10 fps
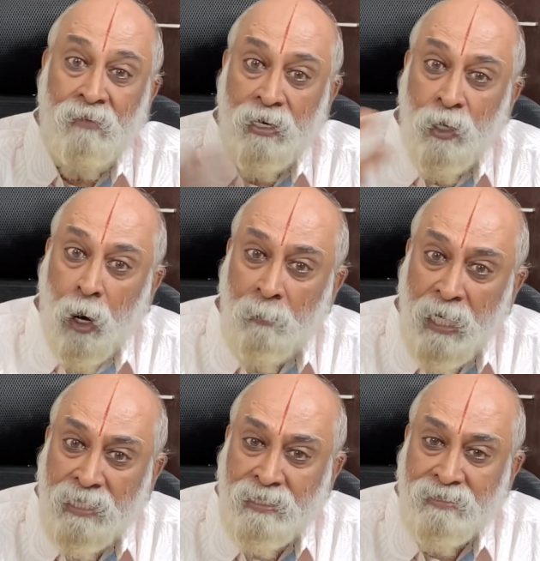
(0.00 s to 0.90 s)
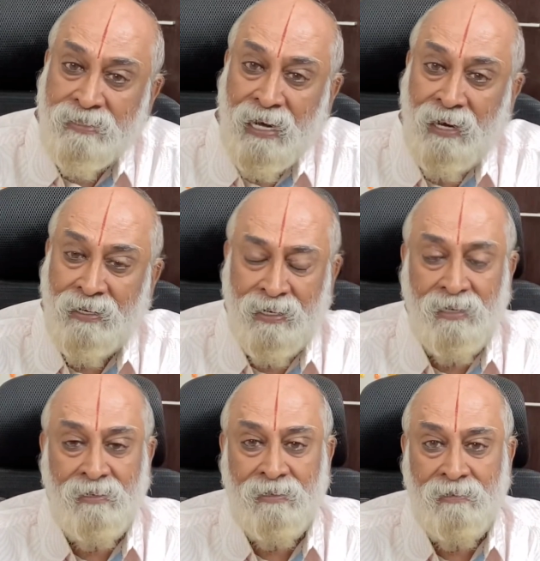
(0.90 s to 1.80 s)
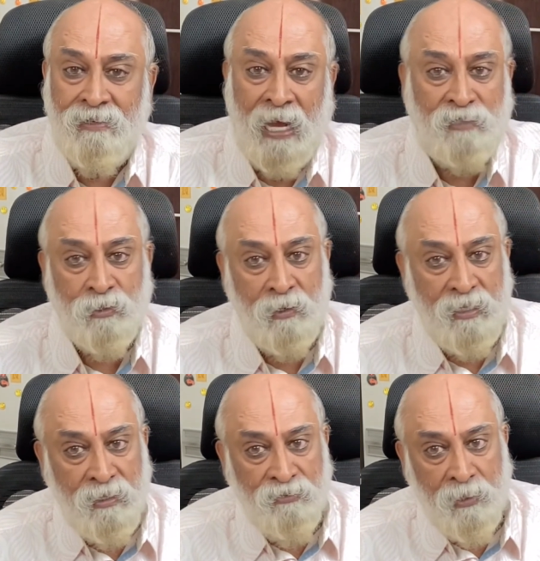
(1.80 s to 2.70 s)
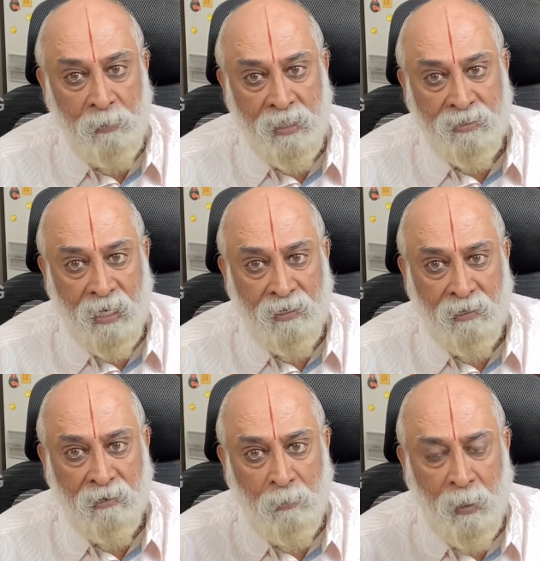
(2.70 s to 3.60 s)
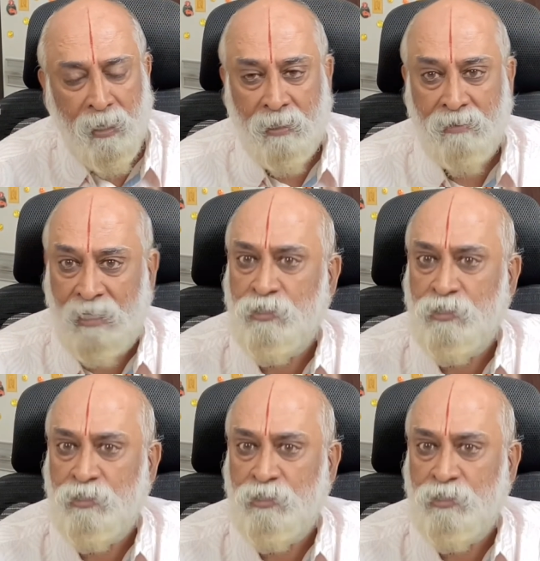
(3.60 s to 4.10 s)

When domination started, naturally the female started rebelling.